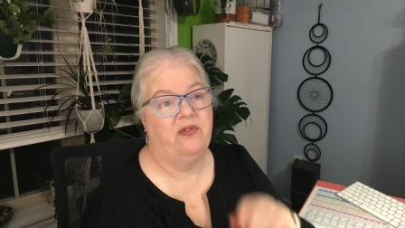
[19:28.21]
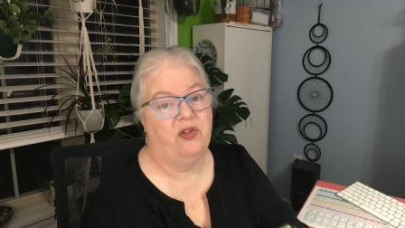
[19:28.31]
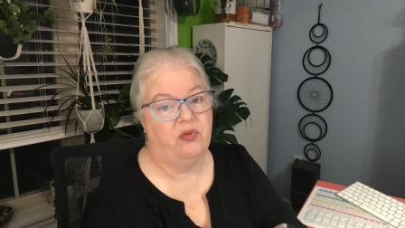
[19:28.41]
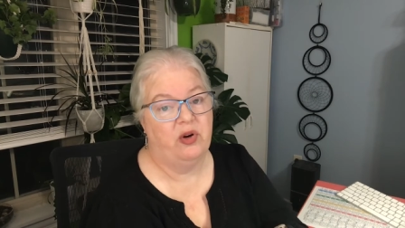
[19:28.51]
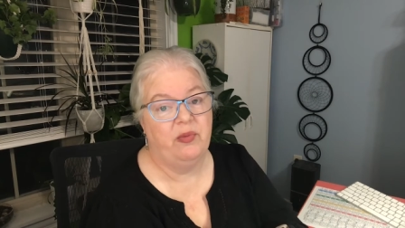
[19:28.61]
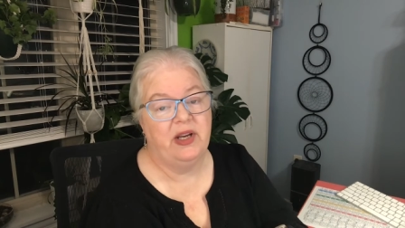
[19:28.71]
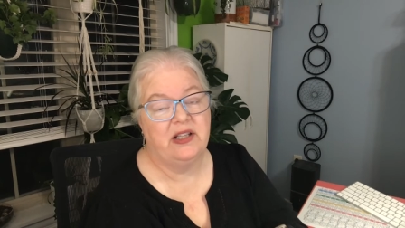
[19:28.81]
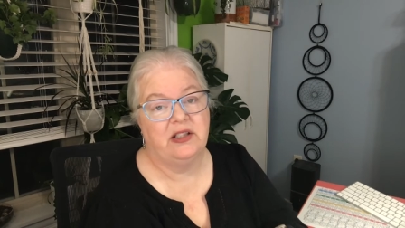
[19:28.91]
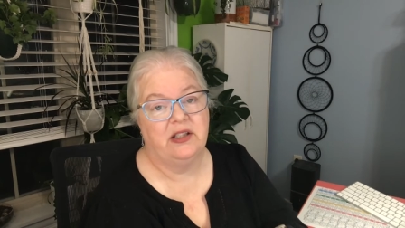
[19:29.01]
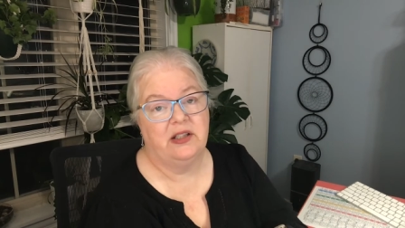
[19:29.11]
for three
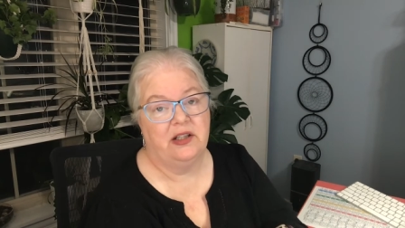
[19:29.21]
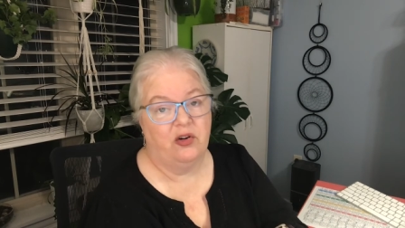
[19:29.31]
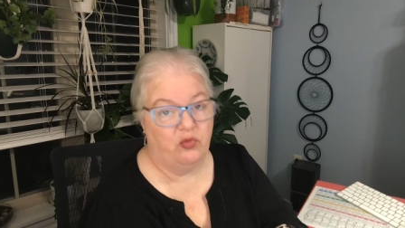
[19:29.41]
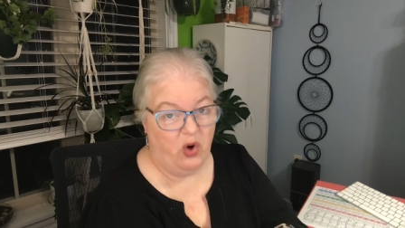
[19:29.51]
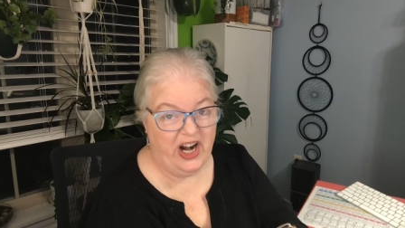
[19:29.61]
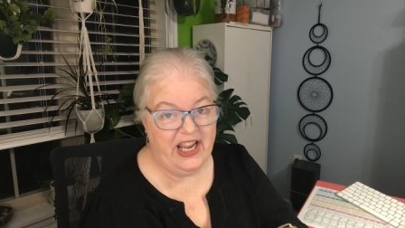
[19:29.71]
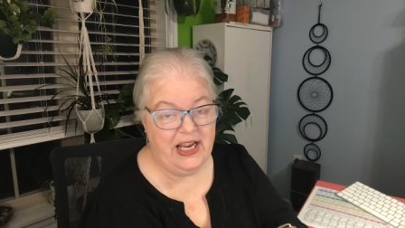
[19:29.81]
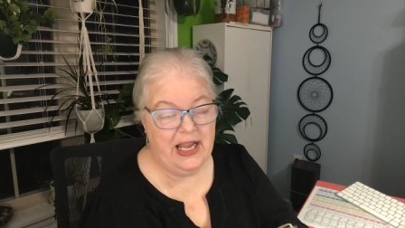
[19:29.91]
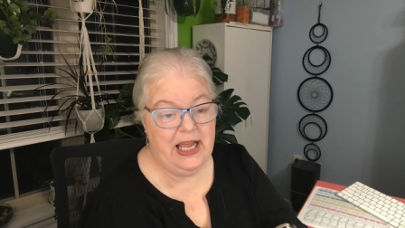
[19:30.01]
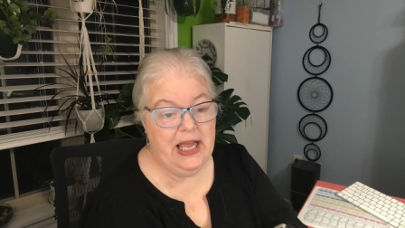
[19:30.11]
weeks
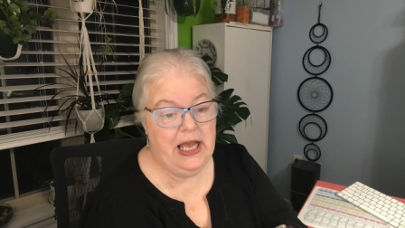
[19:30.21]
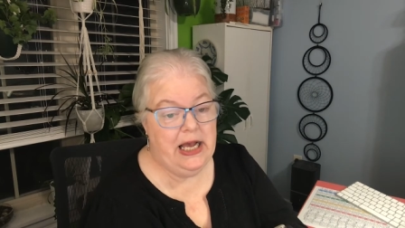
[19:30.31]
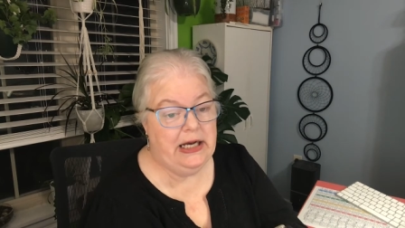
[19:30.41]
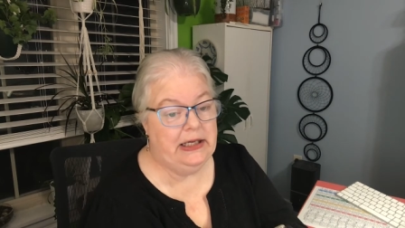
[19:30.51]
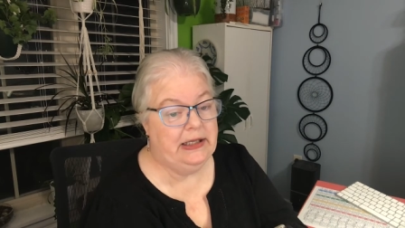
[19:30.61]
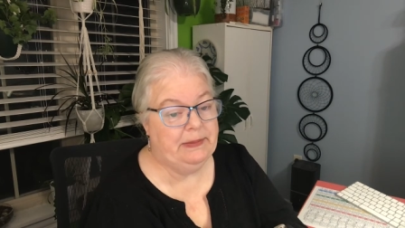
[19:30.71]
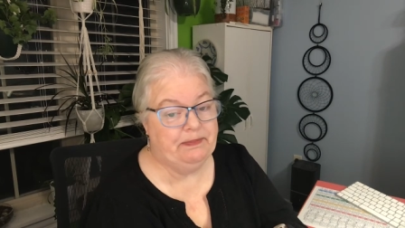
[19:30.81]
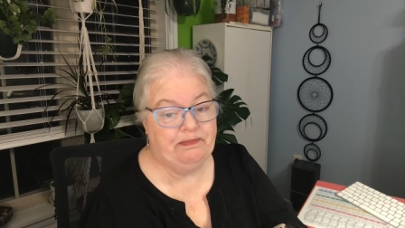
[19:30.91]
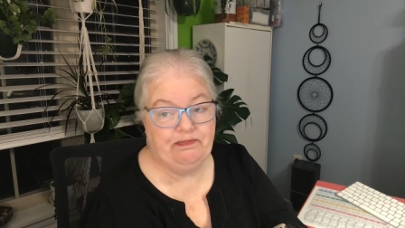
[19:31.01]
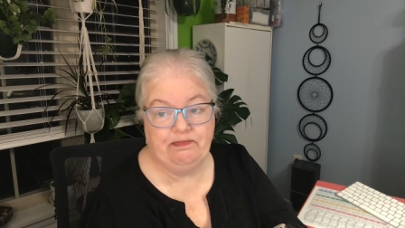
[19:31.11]
running um,